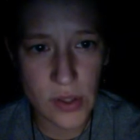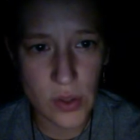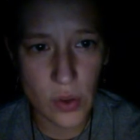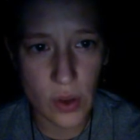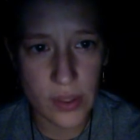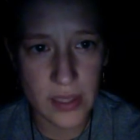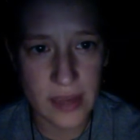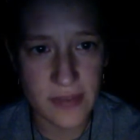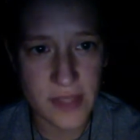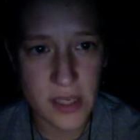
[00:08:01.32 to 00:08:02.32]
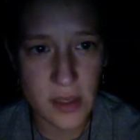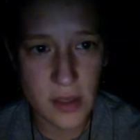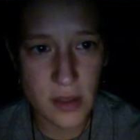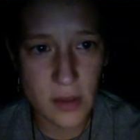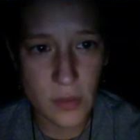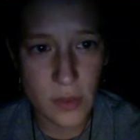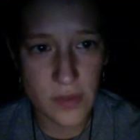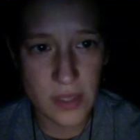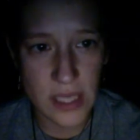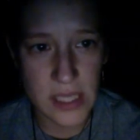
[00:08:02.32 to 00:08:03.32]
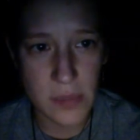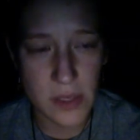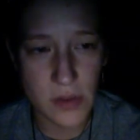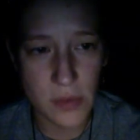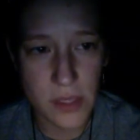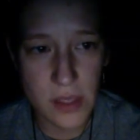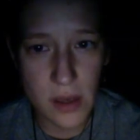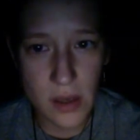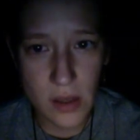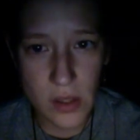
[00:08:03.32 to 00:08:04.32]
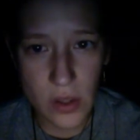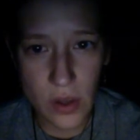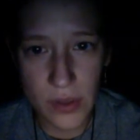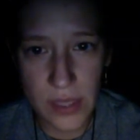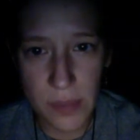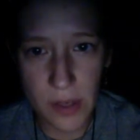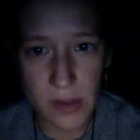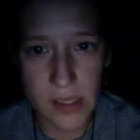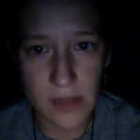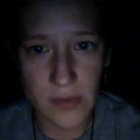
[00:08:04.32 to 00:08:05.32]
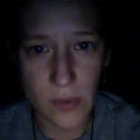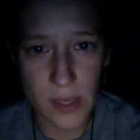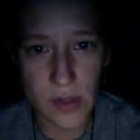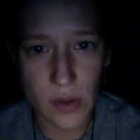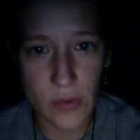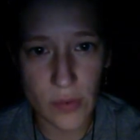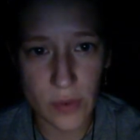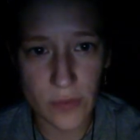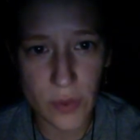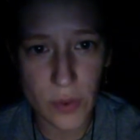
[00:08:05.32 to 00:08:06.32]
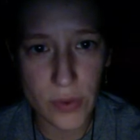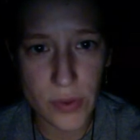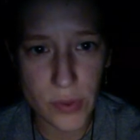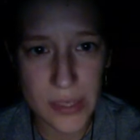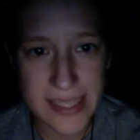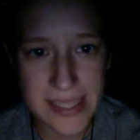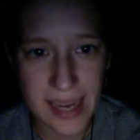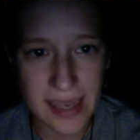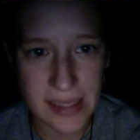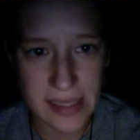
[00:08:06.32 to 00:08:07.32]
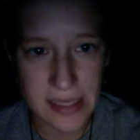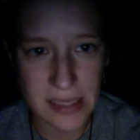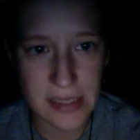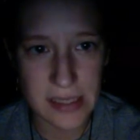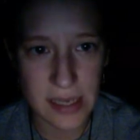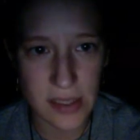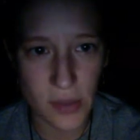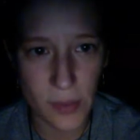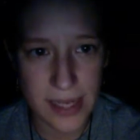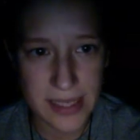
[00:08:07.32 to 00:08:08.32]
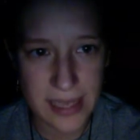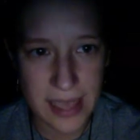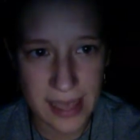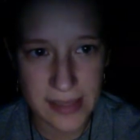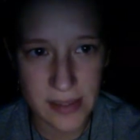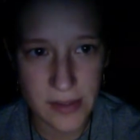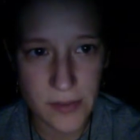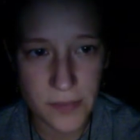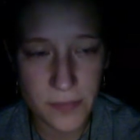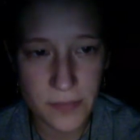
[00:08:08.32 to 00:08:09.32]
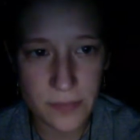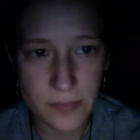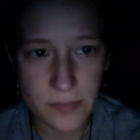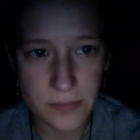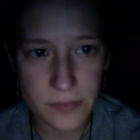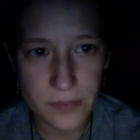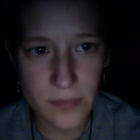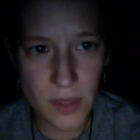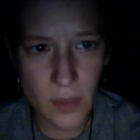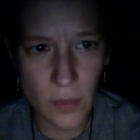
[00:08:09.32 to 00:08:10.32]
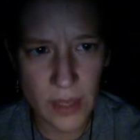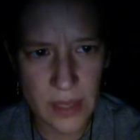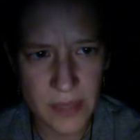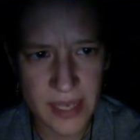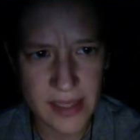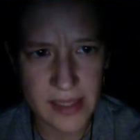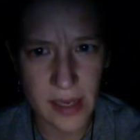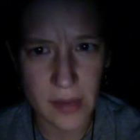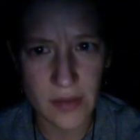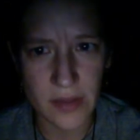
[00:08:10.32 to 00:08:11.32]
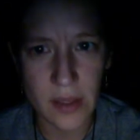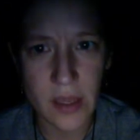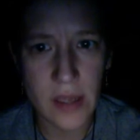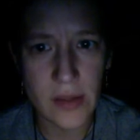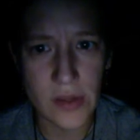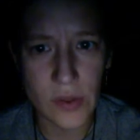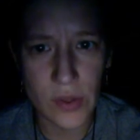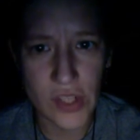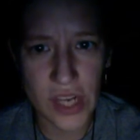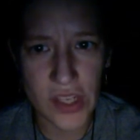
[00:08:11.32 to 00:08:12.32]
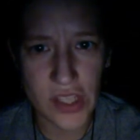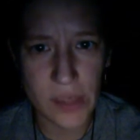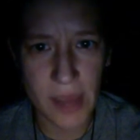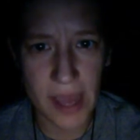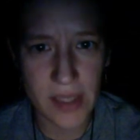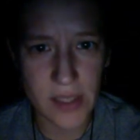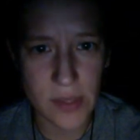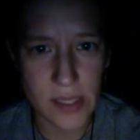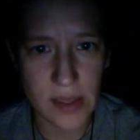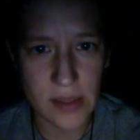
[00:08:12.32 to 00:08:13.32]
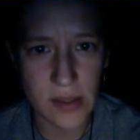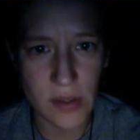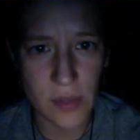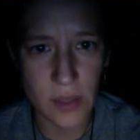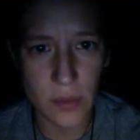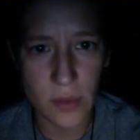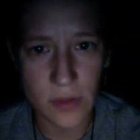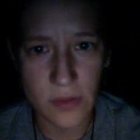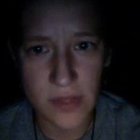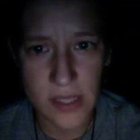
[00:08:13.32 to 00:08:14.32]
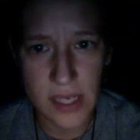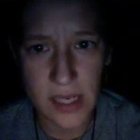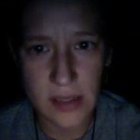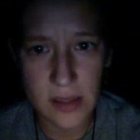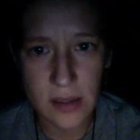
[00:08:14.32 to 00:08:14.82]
door on the left, one of the guest bedrooms, took on the appearance of the red door for a full 3 seconds as I stared directly at it. When I blinked, however, the door changed back to its unassuming wooden facade.